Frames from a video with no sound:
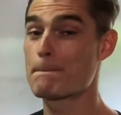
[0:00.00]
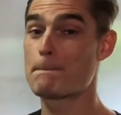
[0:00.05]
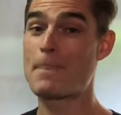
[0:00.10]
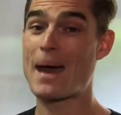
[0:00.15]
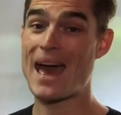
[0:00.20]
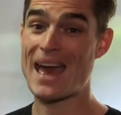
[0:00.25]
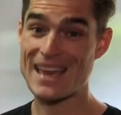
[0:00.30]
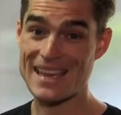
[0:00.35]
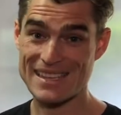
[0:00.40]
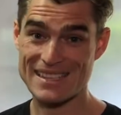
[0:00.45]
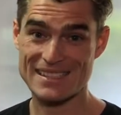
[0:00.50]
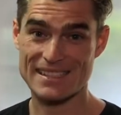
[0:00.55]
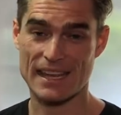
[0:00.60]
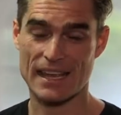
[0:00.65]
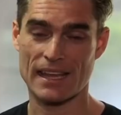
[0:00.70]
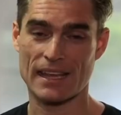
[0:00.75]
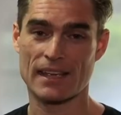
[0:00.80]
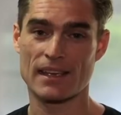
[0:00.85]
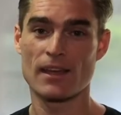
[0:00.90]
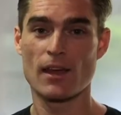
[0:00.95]

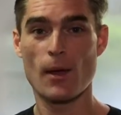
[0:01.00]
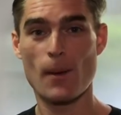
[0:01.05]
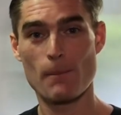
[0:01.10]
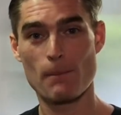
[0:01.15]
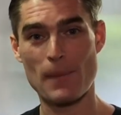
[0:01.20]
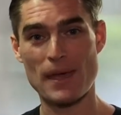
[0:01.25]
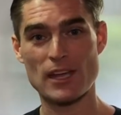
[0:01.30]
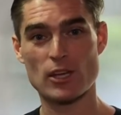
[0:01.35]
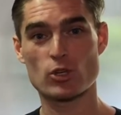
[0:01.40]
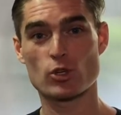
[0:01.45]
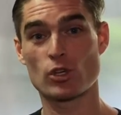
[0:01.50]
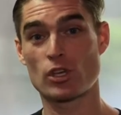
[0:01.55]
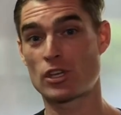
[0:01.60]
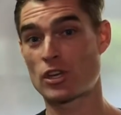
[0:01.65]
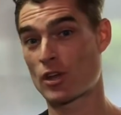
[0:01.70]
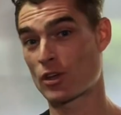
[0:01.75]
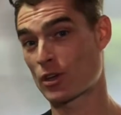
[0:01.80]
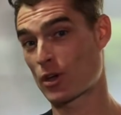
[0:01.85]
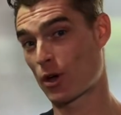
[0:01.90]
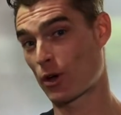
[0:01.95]
Pacing, make sure you
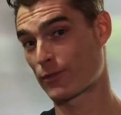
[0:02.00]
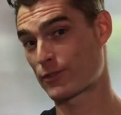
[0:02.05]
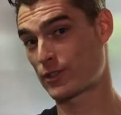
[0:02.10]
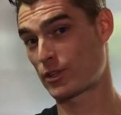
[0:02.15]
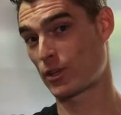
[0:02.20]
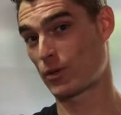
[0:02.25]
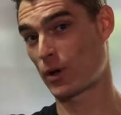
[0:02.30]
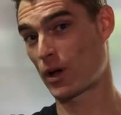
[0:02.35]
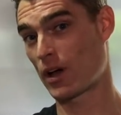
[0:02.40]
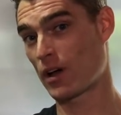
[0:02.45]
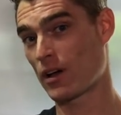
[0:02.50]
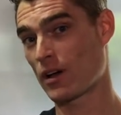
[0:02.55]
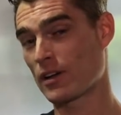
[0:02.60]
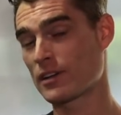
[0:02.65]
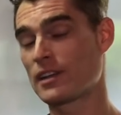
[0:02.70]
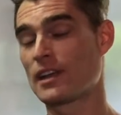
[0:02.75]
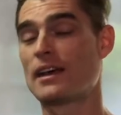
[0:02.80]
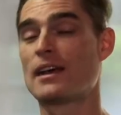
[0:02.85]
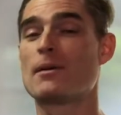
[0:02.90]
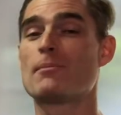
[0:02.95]
don't go off too
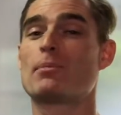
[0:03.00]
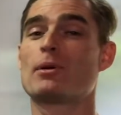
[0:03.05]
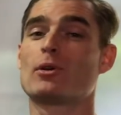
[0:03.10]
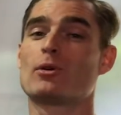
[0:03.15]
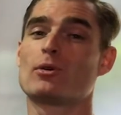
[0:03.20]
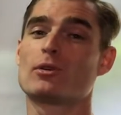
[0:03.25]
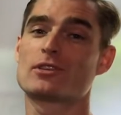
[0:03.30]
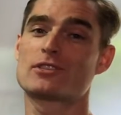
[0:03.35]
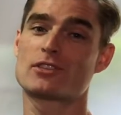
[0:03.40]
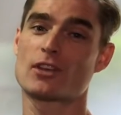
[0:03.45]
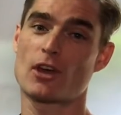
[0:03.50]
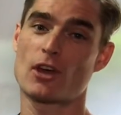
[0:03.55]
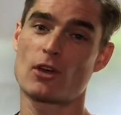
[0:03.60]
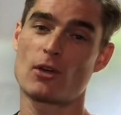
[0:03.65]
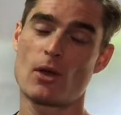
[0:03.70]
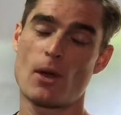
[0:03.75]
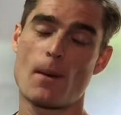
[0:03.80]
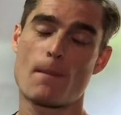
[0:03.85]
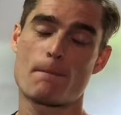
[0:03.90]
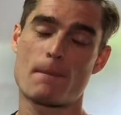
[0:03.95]
hard, but
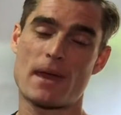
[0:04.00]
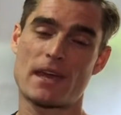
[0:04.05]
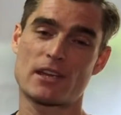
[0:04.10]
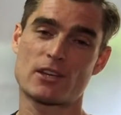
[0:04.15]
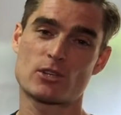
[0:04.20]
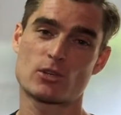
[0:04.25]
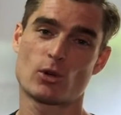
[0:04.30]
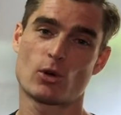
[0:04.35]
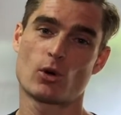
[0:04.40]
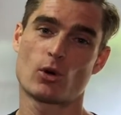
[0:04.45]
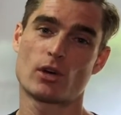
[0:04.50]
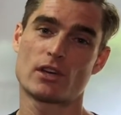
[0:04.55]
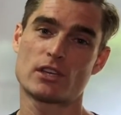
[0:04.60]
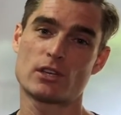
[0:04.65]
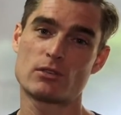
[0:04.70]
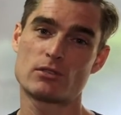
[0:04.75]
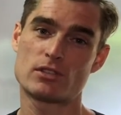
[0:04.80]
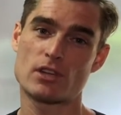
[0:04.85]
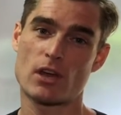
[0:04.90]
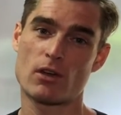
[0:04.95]
also make sure
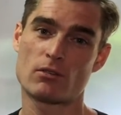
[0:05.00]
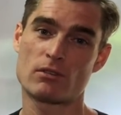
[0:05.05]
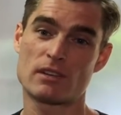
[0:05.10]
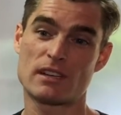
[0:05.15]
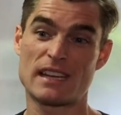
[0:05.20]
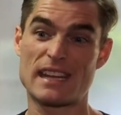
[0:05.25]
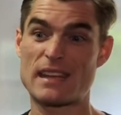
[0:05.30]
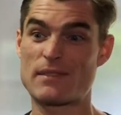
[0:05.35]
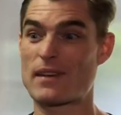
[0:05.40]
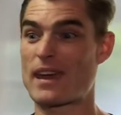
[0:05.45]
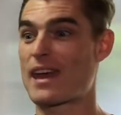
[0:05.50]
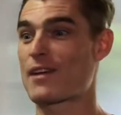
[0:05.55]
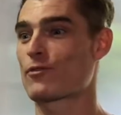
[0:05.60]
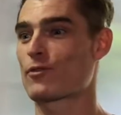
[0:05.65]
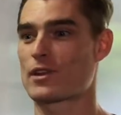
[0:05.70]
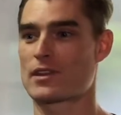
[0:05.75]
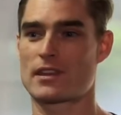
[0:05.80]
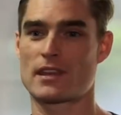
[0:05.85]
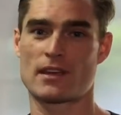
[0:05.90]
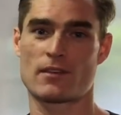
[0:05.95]
you don't leave
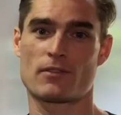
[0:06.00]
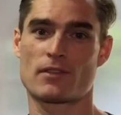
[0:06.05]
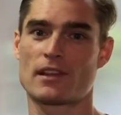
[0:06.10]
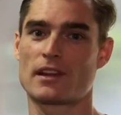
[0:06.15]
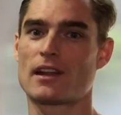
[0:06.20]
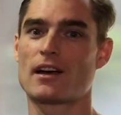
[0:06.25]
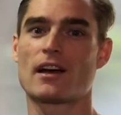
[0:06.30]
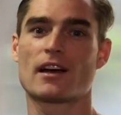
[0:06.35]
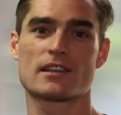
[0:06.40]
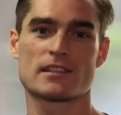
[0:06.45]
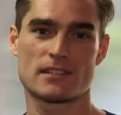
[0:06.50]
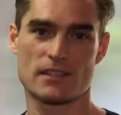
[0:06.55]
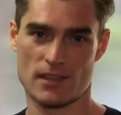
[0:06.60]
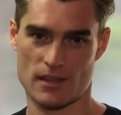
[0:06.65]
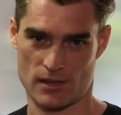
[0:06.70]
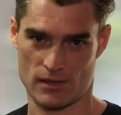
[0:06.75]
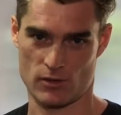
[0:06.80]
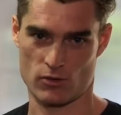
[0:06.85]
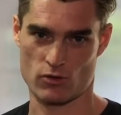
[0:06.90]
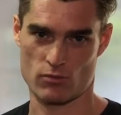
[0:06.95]
everything for the last
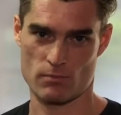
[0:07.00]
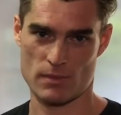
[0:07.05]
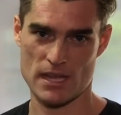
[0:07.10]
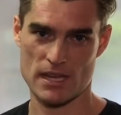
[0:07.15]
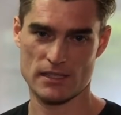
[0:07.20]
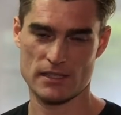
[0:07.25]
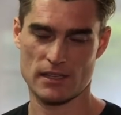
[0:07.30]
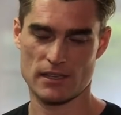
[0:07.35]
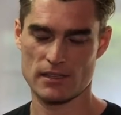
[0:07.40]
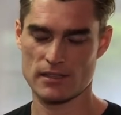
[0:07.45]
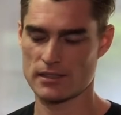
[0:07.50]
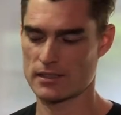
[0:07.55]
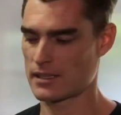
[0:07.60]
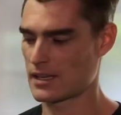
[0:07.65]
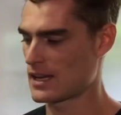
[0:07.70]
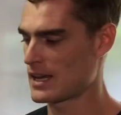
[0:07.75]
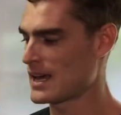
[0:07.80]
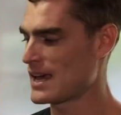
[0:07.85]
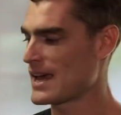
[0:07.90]
100 meters.